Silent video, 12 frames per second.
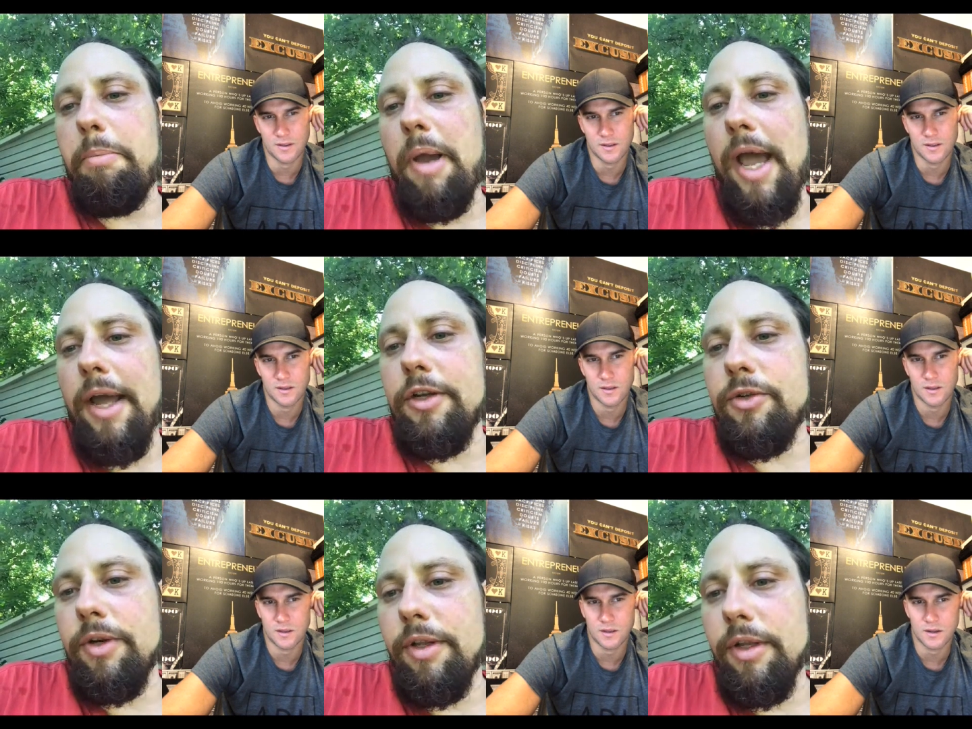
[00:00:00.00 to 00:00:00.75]
Speaker 1: patents
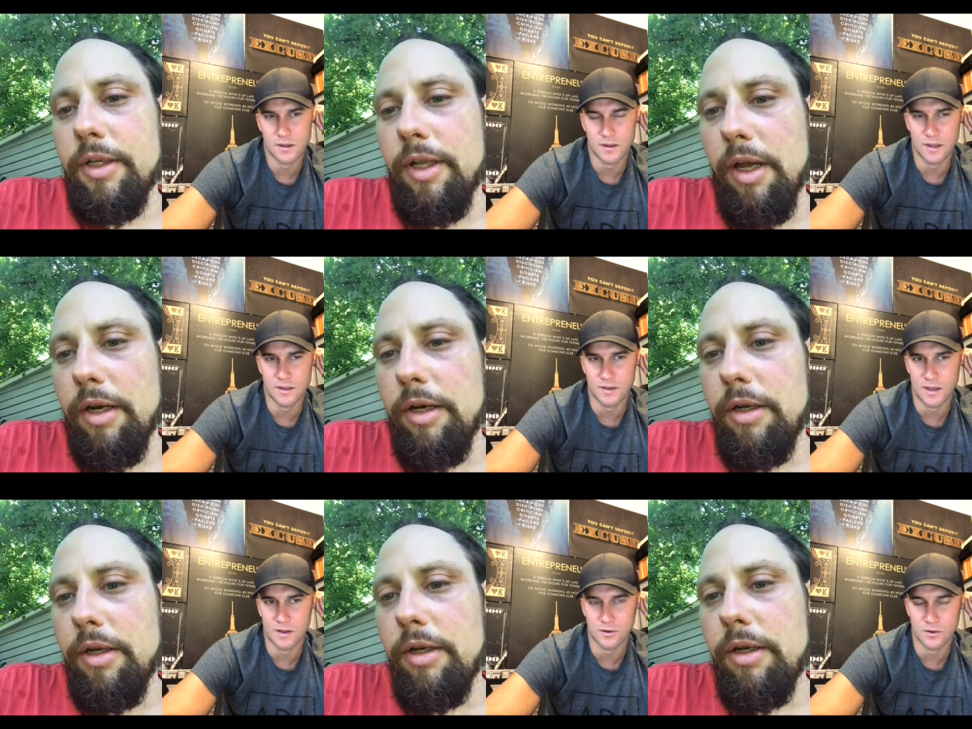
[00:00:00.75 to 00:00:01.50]
or anything like that? An
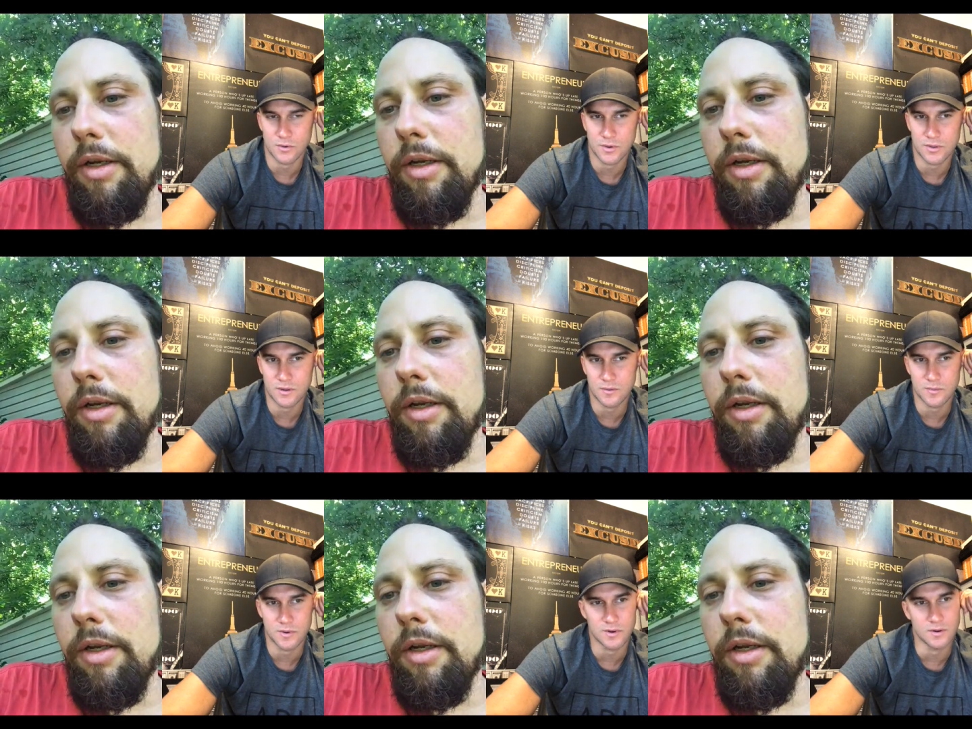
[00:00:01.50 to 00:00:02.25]

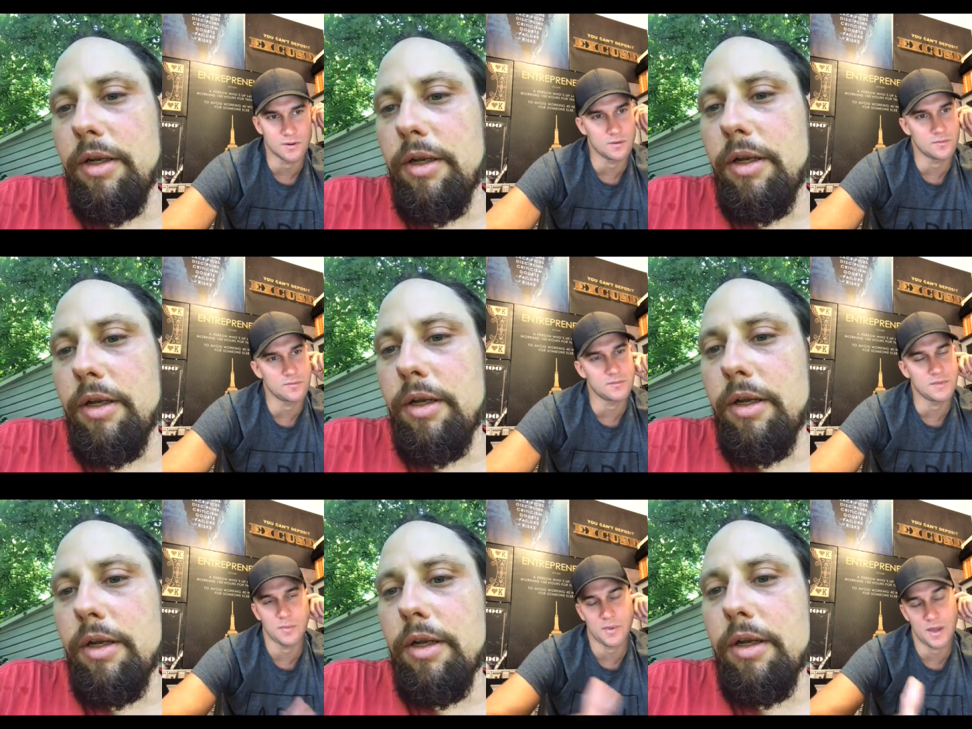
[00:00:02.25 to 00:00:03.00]
algorithm or,
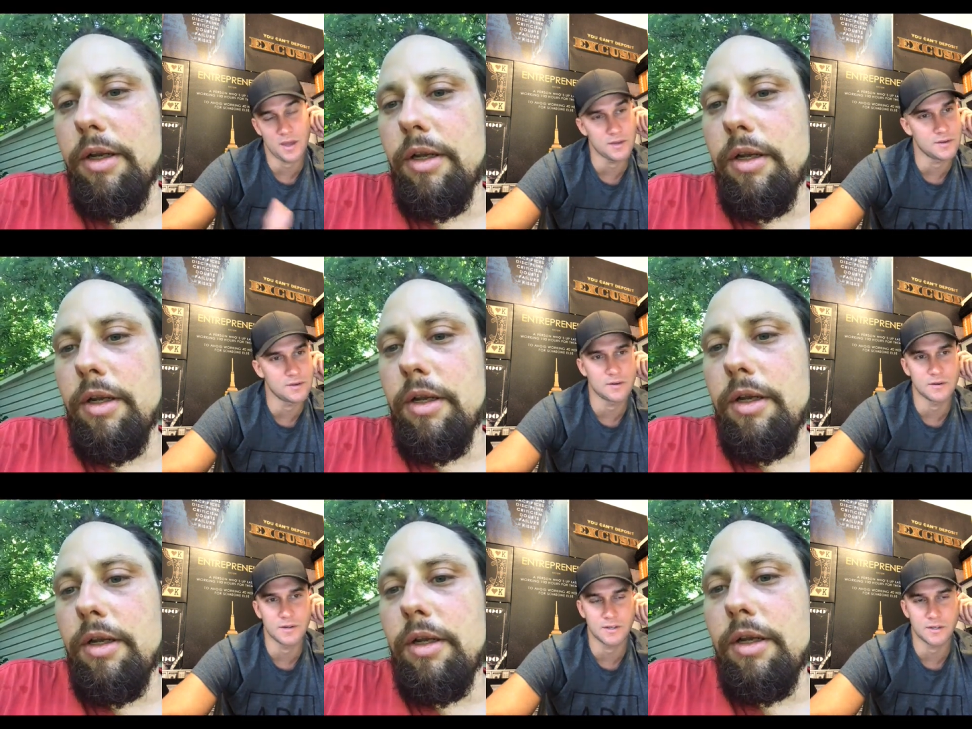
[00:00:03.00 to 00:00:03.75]
patent or
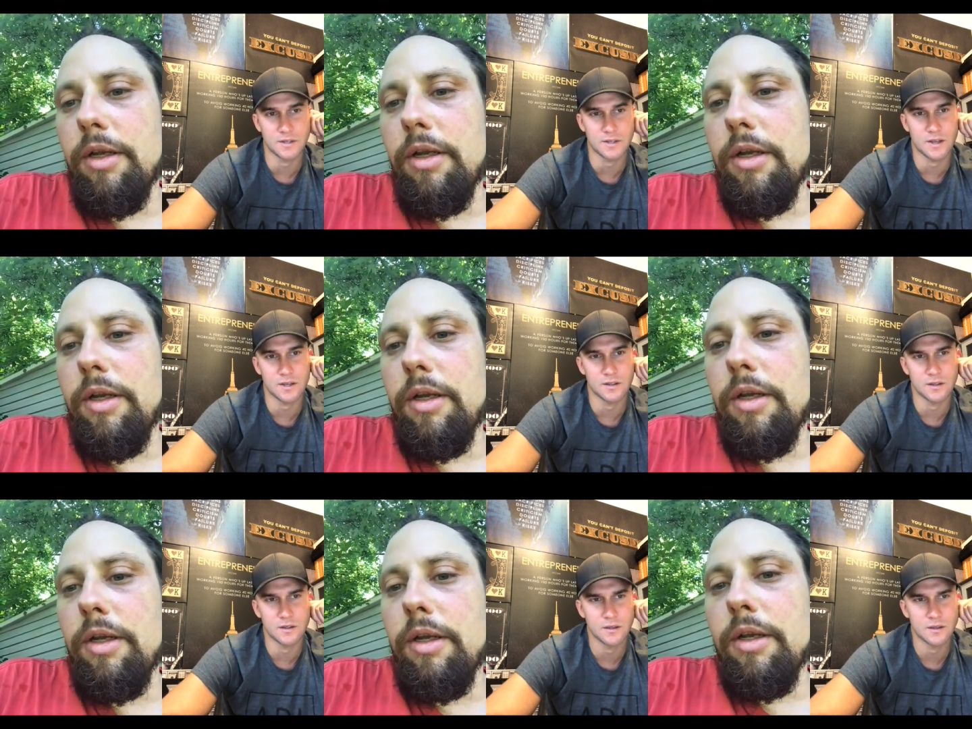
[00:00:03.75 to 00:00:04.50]
anything like that?
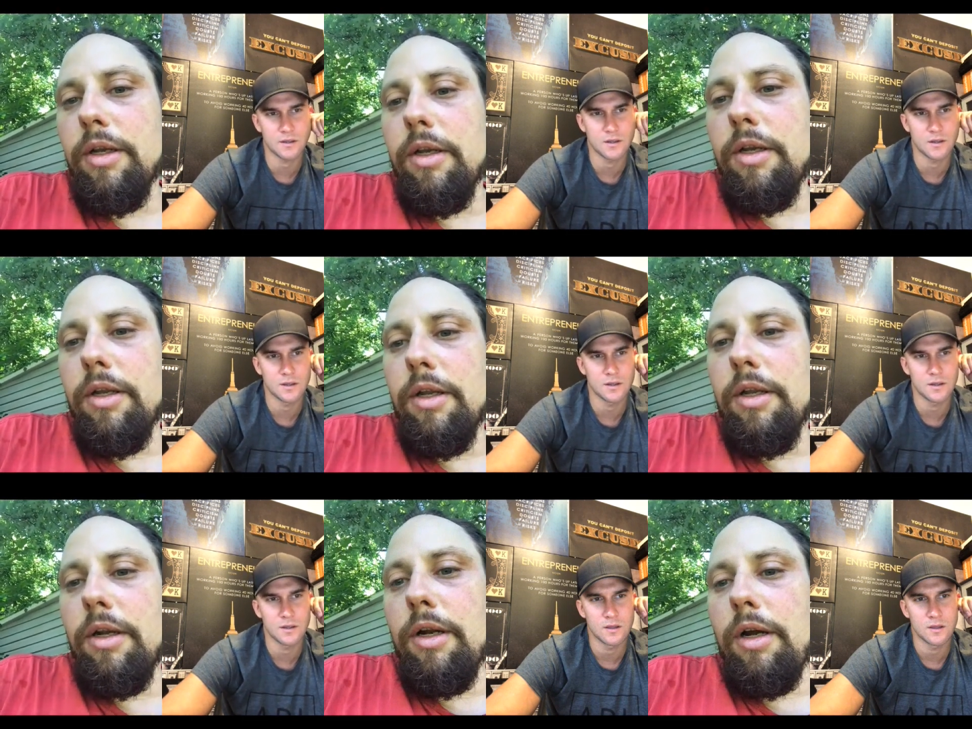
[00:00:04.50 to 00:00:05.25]

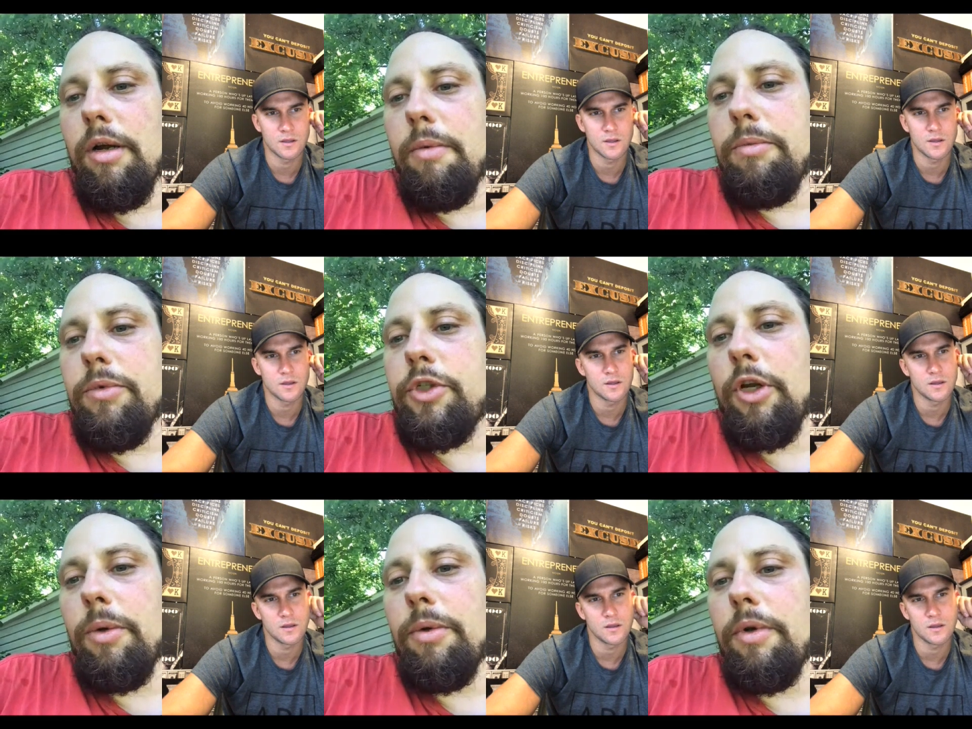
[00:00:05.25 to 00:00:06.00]

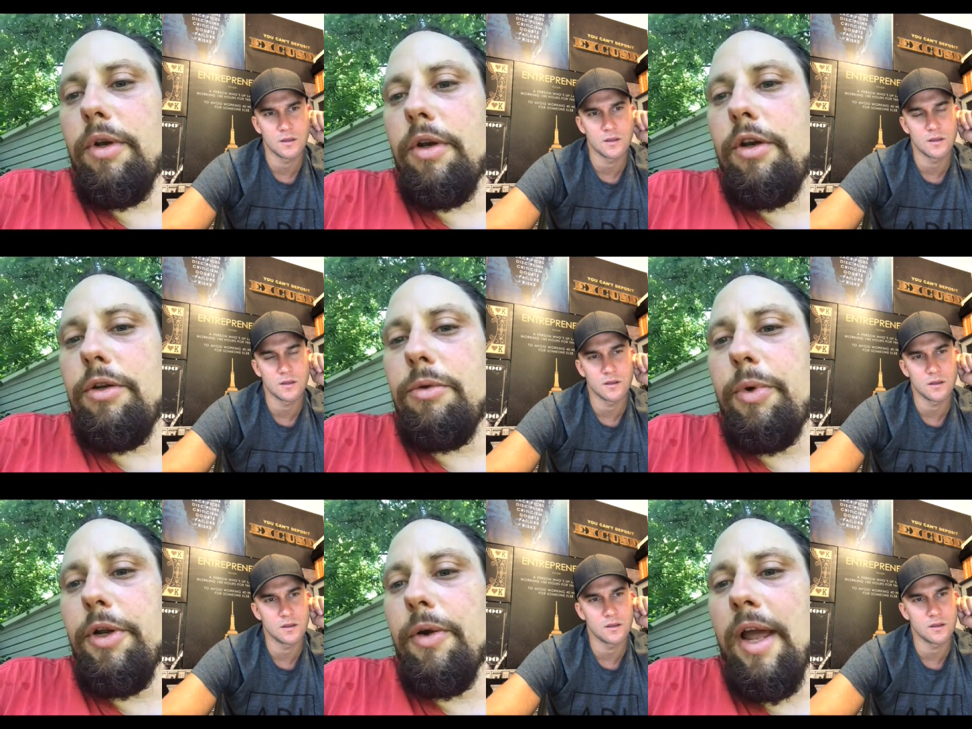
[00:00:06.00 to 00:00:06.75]
Speaker 2: So
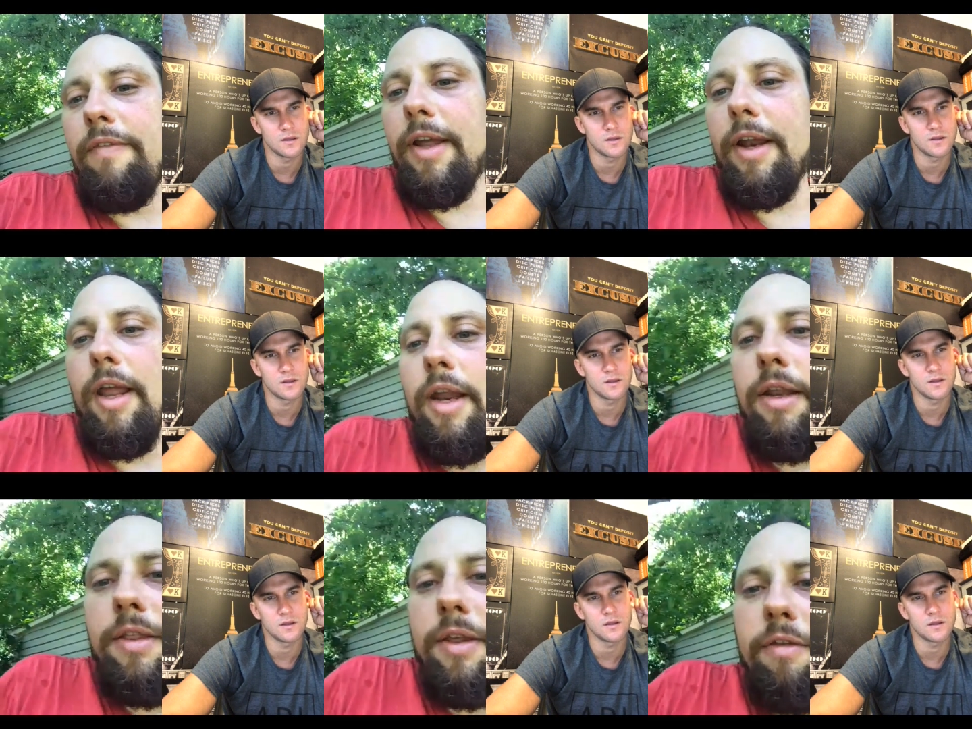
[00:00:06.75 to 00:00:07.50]
we don't have
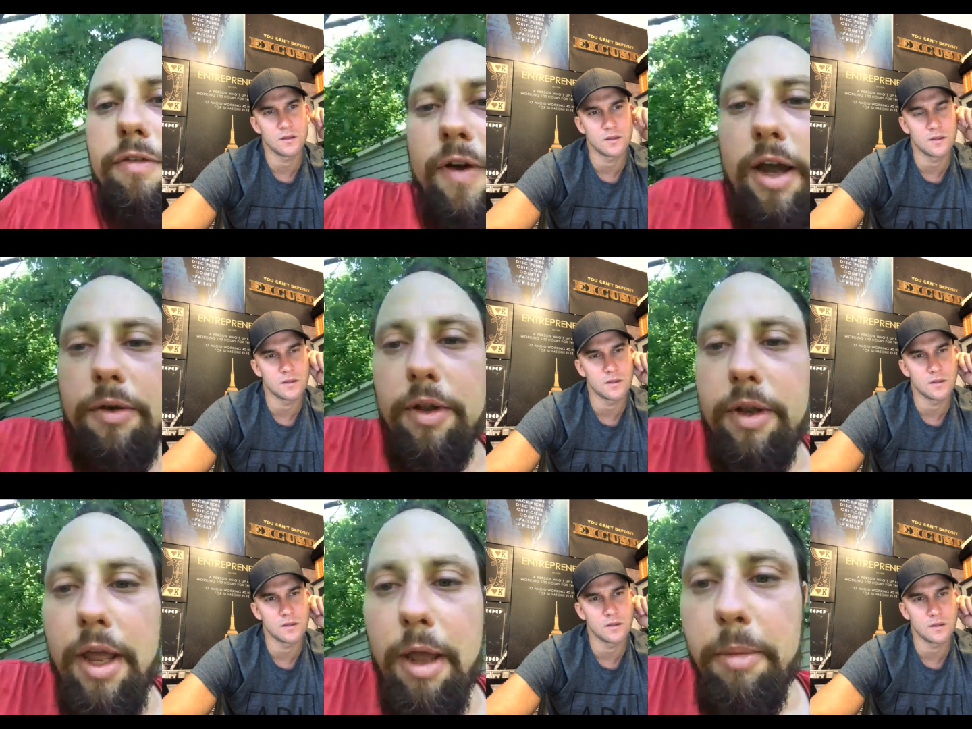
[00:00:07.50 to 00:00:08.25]
anything filed
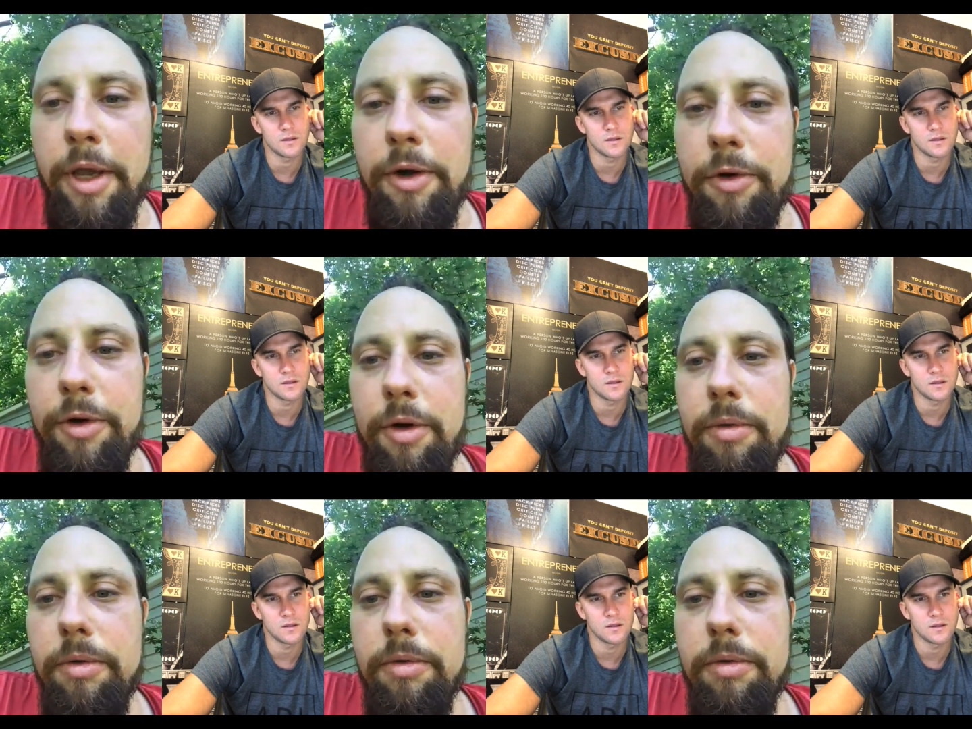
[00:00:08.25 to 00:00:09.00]
in that manner, no.